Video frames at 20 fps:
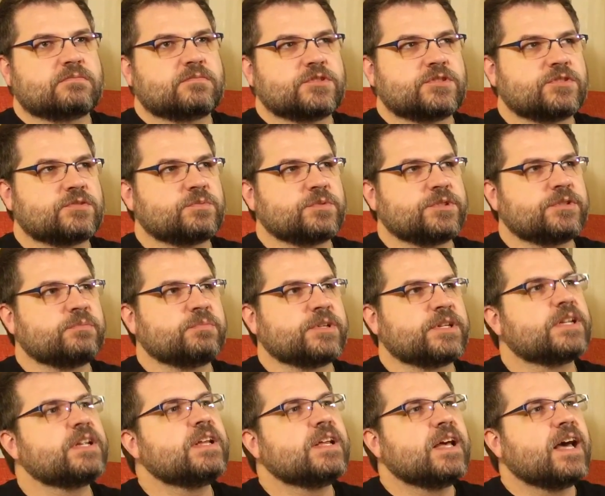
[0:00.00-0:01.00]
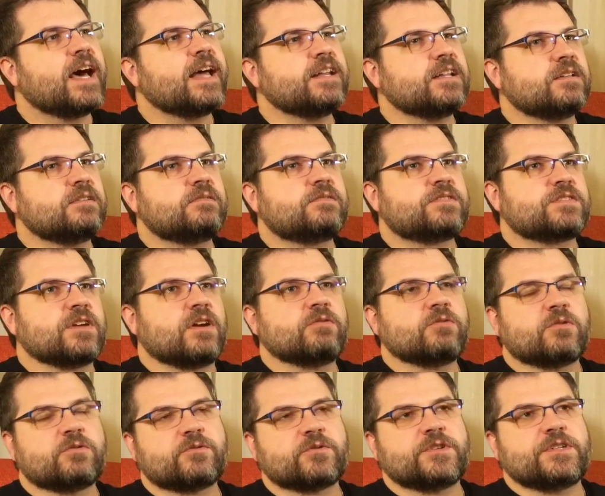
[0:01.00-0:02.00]
which is weird, but I did
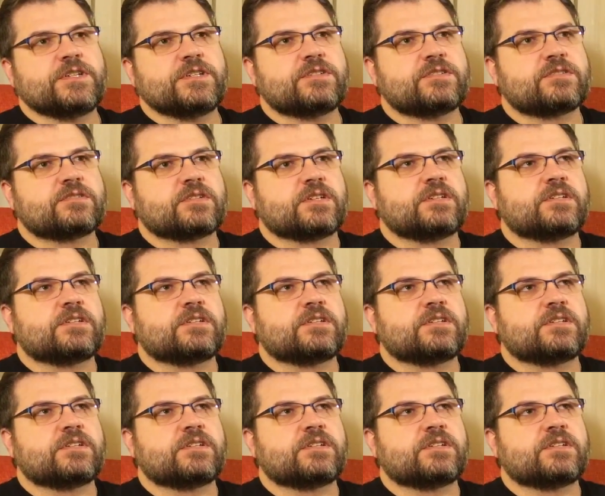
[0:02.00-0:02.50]
several for each.